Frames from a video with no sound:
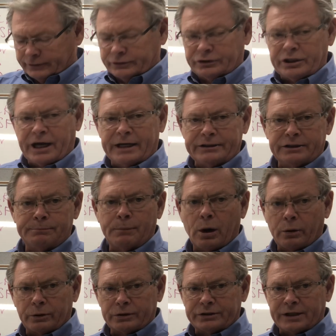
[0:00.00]
changing
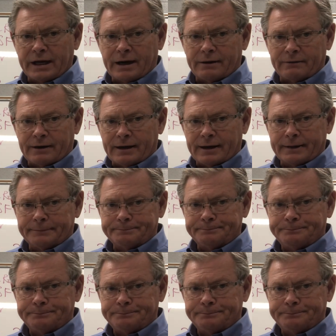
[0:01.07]
motors out, right?